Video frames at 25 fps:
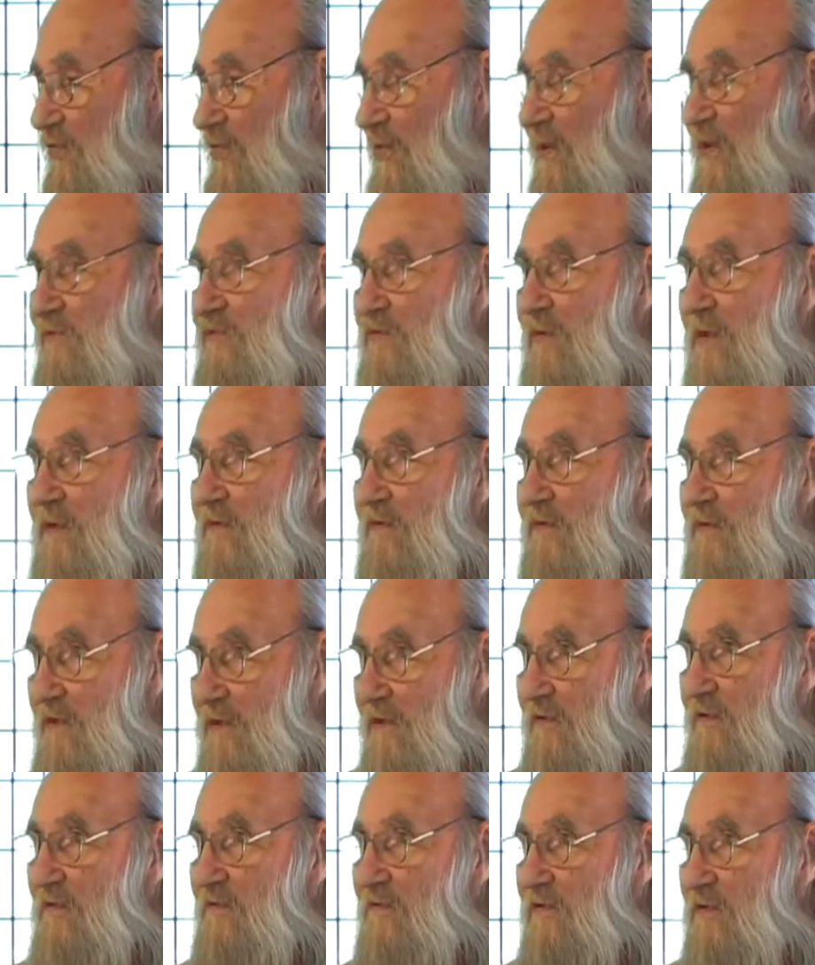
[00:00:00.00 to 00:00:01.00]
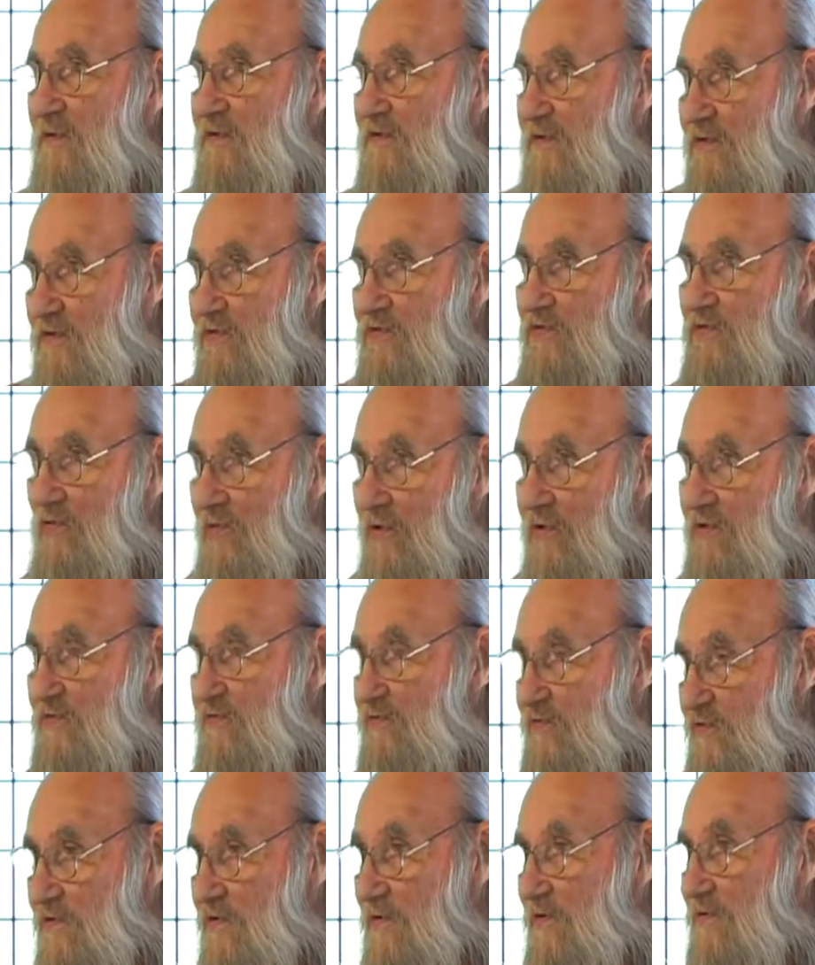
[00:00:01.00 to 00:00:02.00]
and it become 25, and then
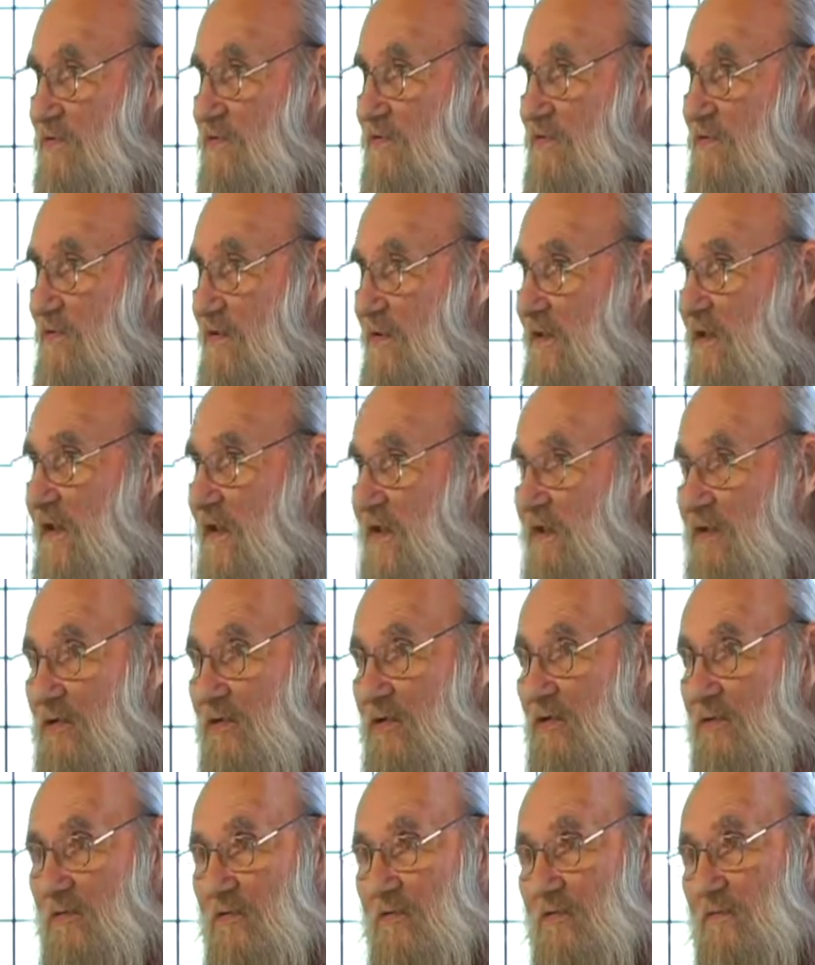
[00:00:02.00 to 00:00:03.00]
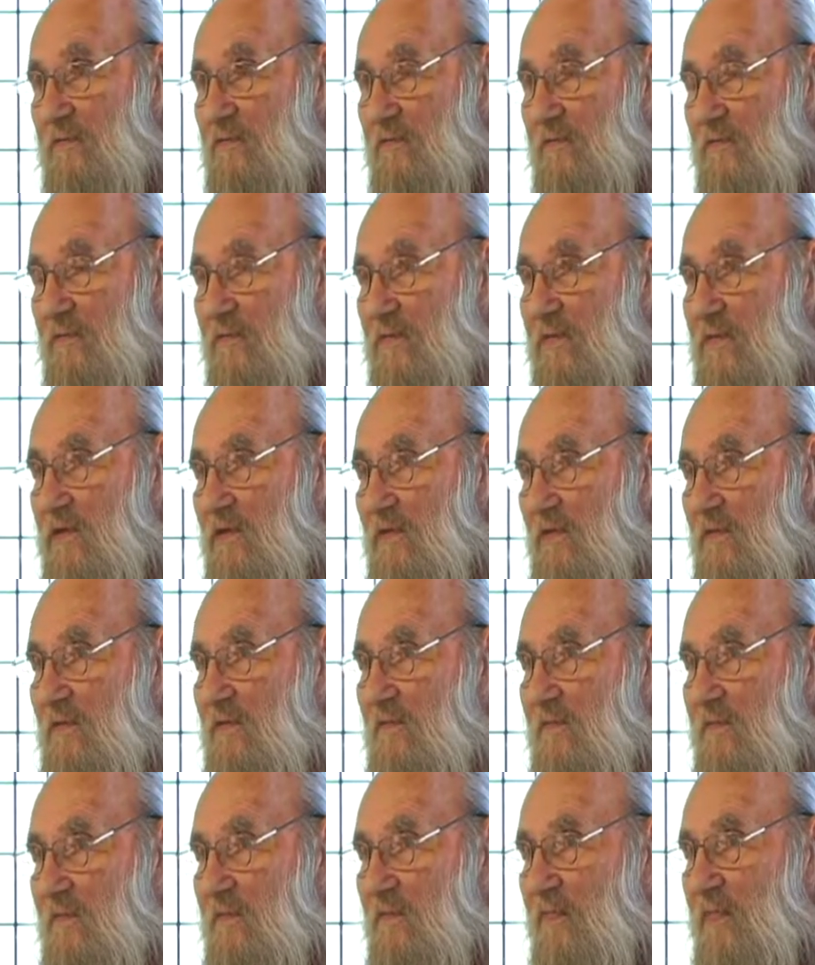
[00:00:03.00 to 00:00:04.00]
eventually 26 in the Anglo,
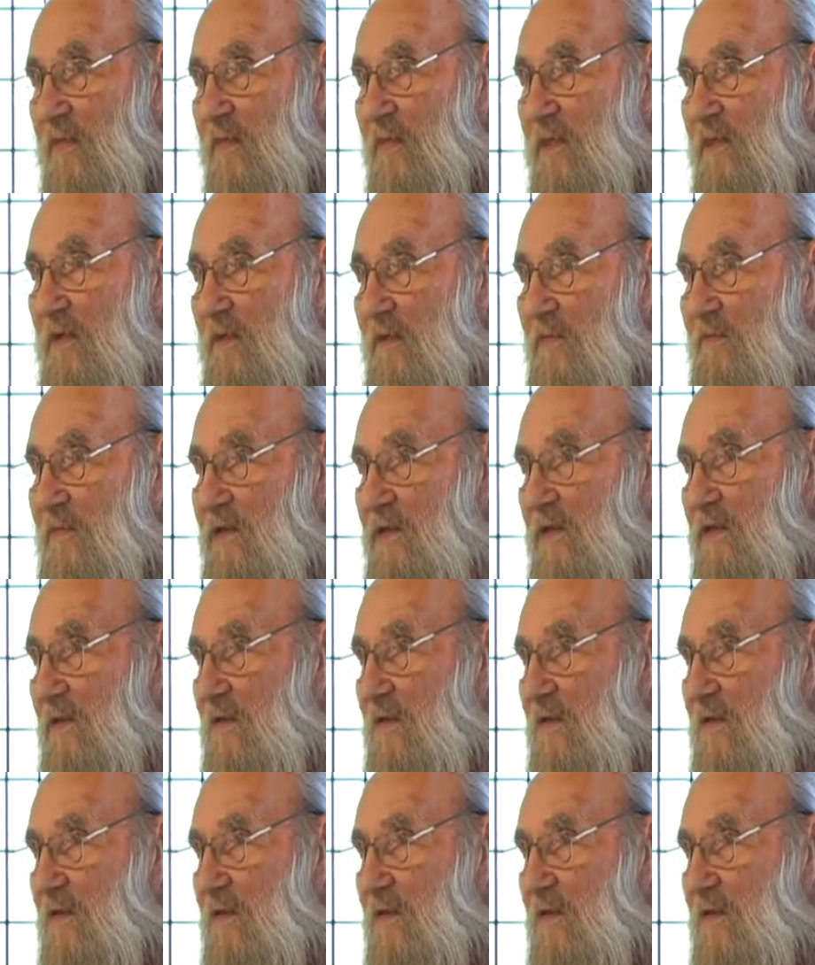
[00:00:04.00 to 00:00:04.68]
you know.